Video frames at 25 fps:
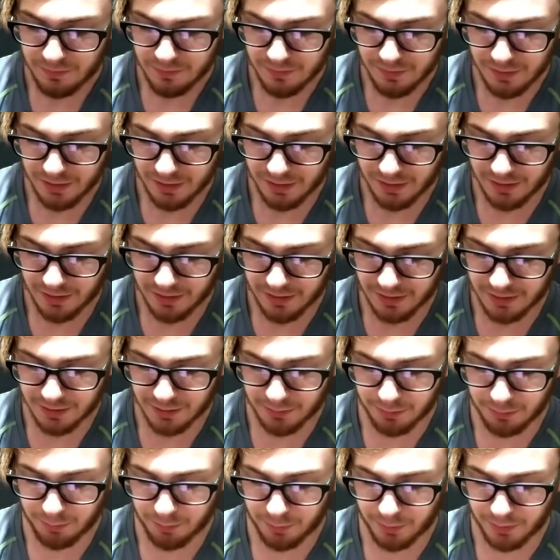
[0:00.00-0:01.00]
Like, that's the
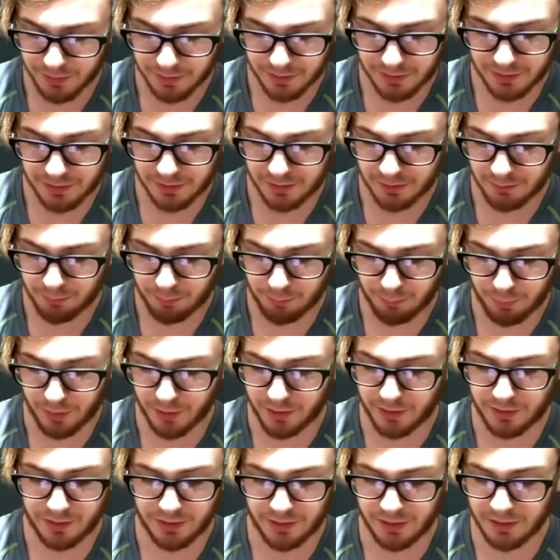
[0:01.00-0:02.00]

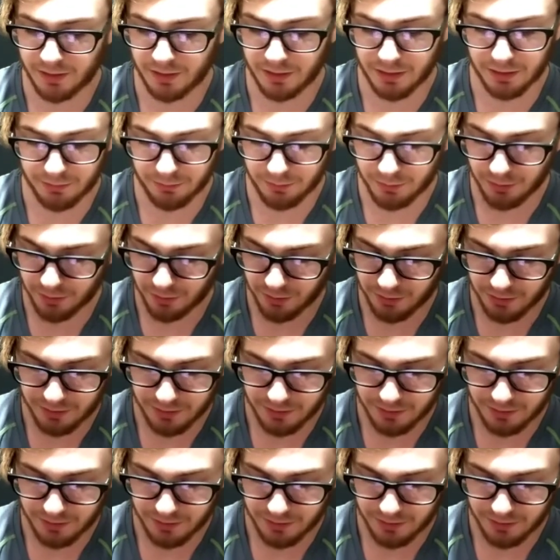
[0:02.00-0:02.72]
best thing ever.